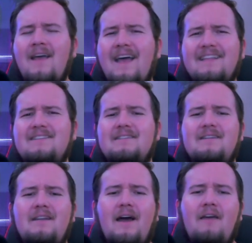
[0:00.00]
At
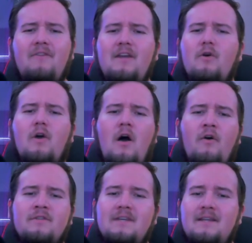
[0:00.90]
16, I have Nico
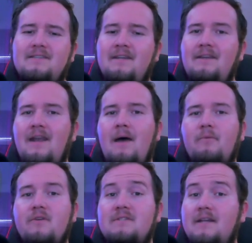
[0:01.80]
Collins against
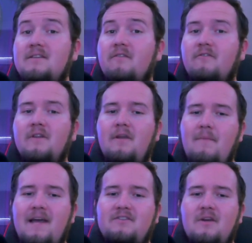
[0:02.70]
Indianapolis. That is a friendly
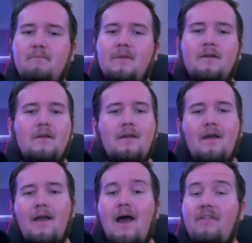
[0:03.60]
matchup.
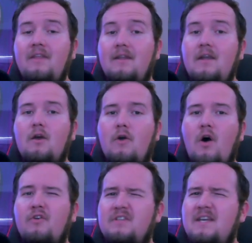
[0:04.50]
I think that Nico
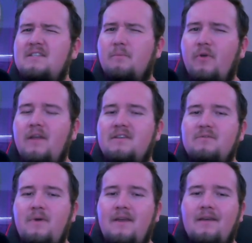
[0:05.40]
Collins is the play this
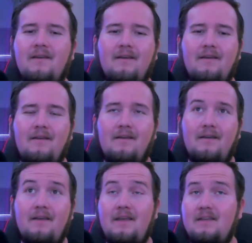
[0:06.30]
week.
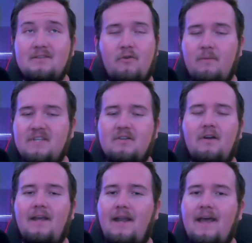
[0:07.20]
He's going to be
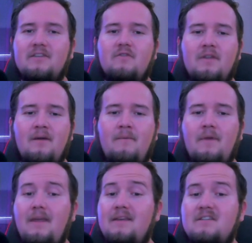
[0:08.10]
starting at X for them.
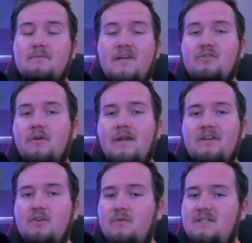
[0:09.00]
He has a special
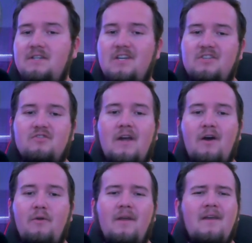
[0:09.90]
connection with CJ Stroud.